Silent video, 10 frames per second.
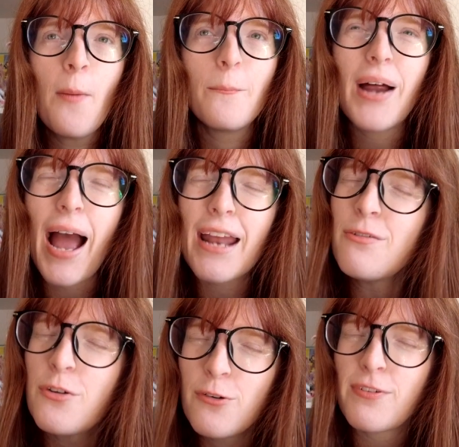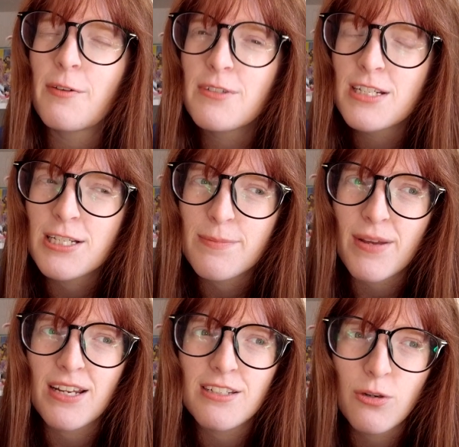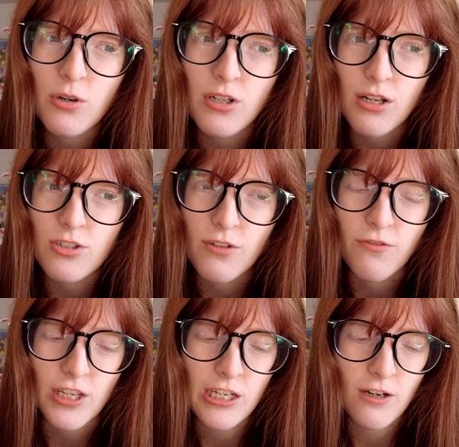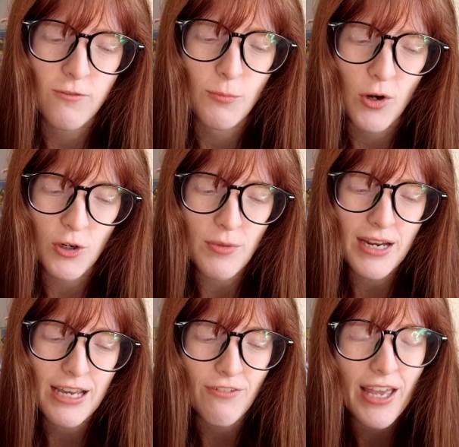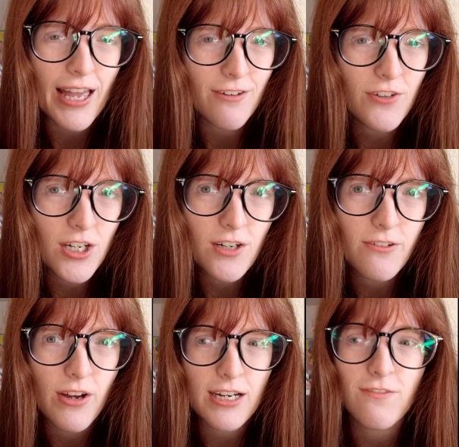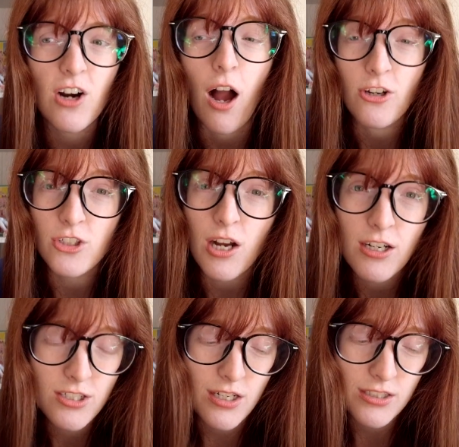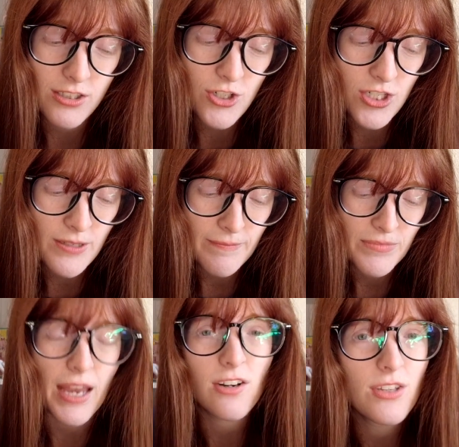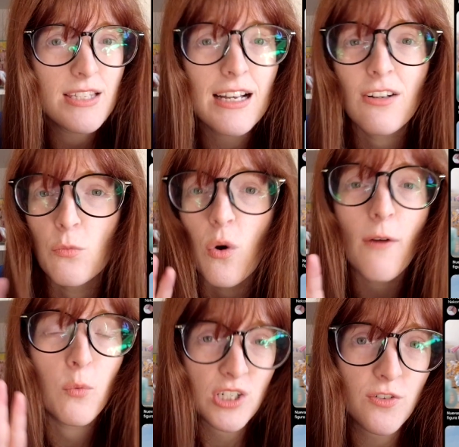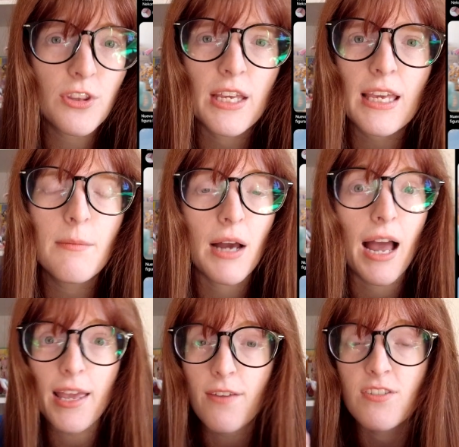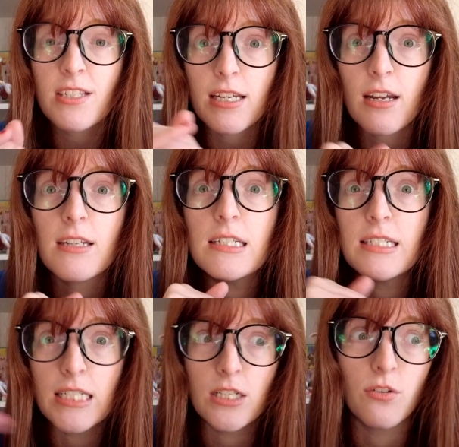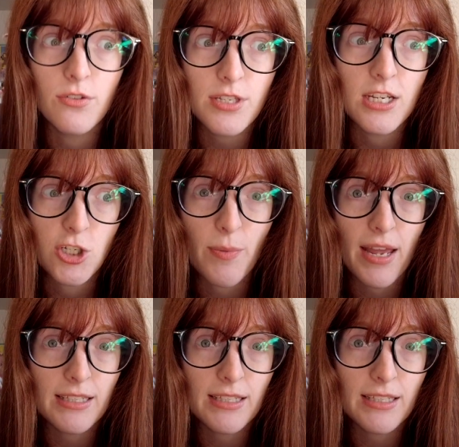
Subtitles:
But I don't know if I want to spend $200 on a figure for Pokemon. If I ever find it for under $100, I know that's like a wishful thinking, but I have seen deals in Japan.